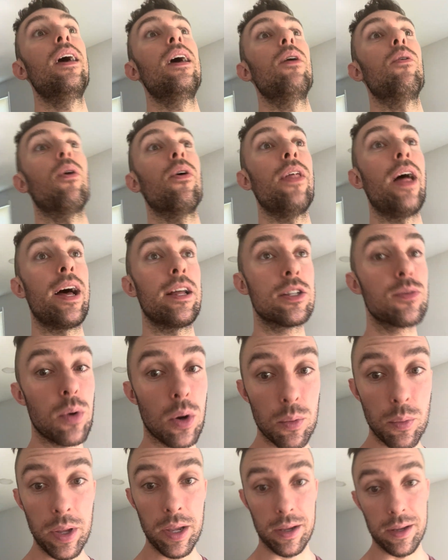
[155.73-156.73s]
Well, that's where
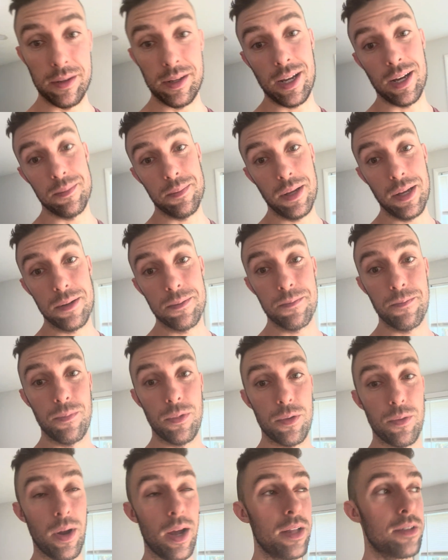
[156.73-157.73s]
we could come in,
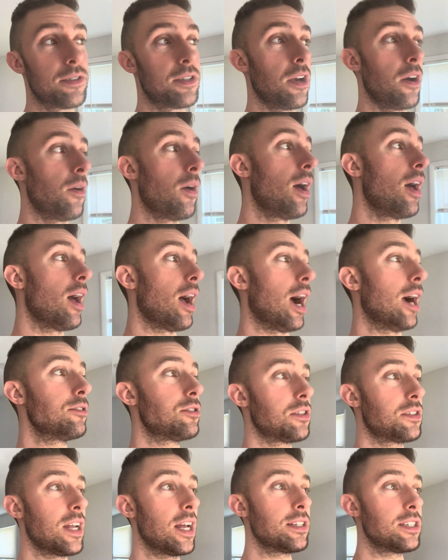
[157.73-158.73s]
right? So I
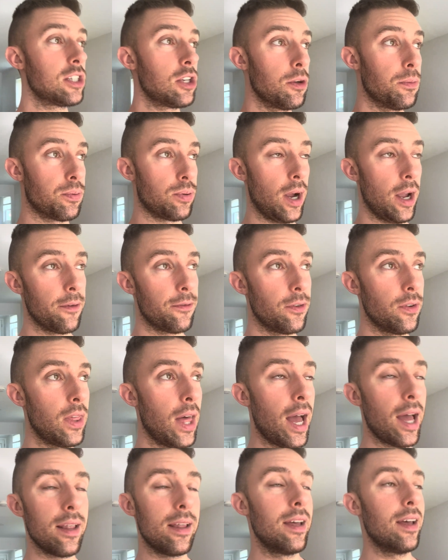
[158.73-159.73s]
just ask that you pray for
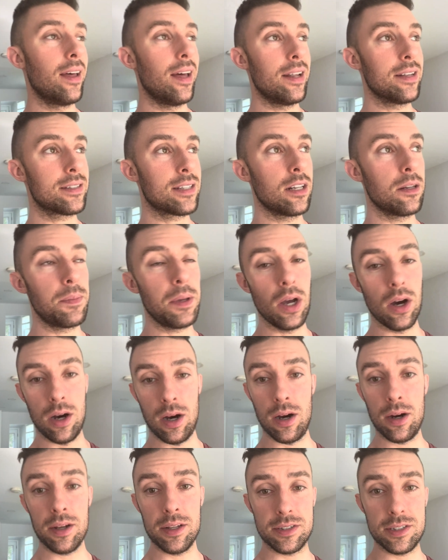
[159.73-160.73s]
that. That is going to be
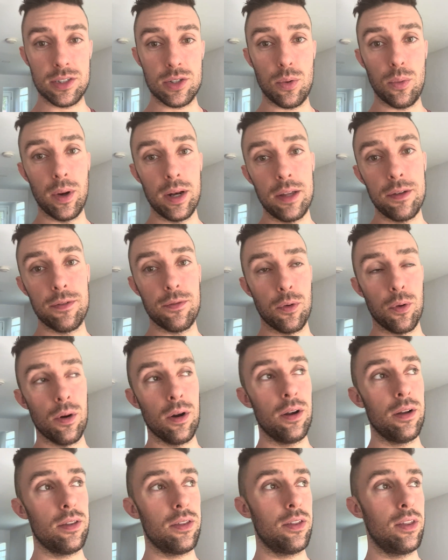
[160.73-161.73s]
August
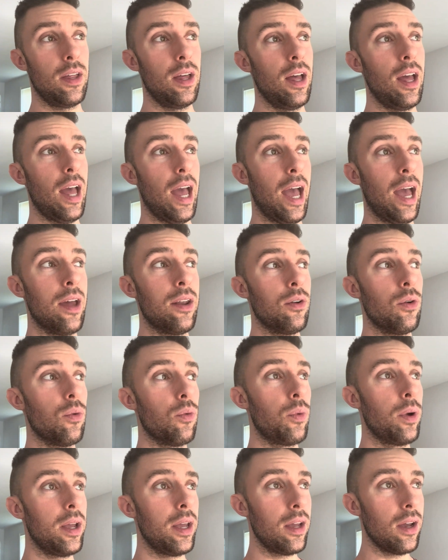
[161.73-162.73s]
24th. And
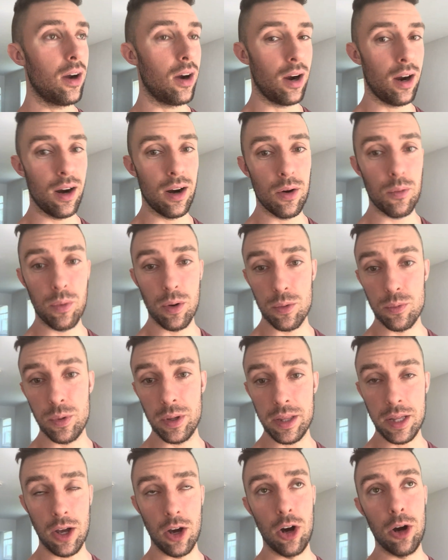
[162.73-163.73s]
we're
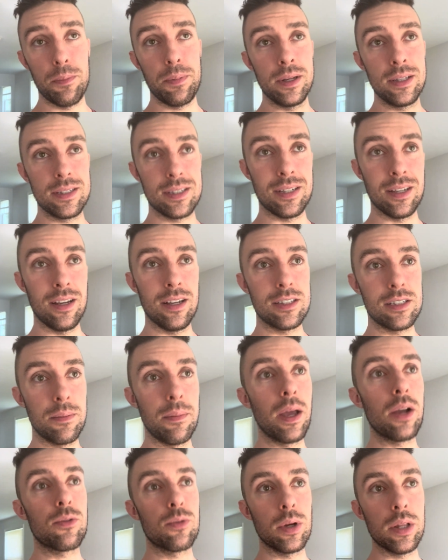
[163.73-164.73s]
really hoping to
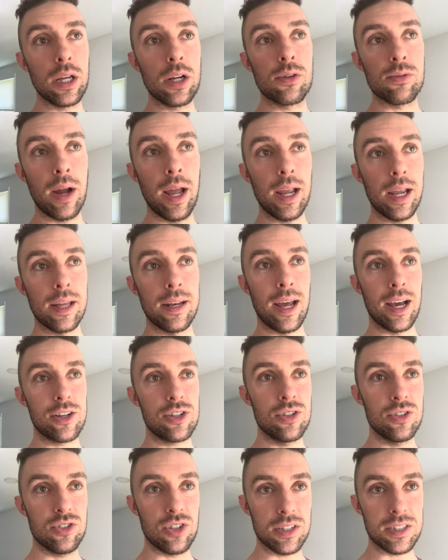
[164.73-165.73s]
make really great
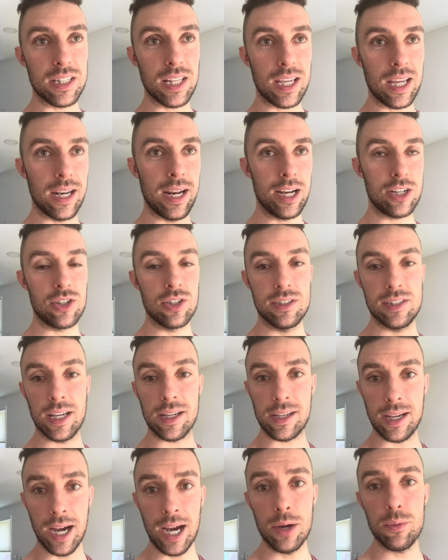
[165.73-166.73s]
connections, just the connections that
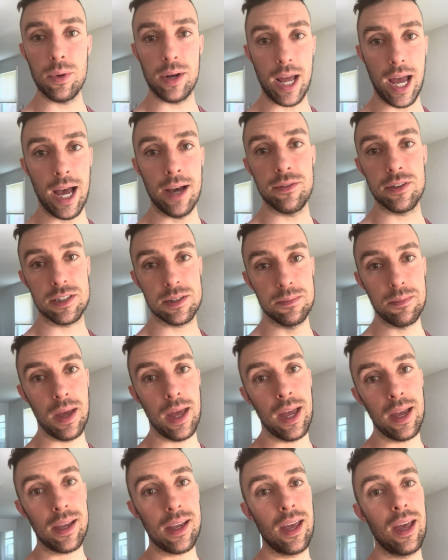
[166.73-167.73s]
God would have us
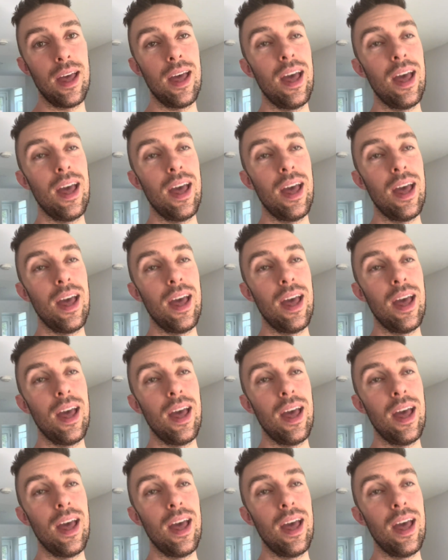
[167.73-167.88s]
make,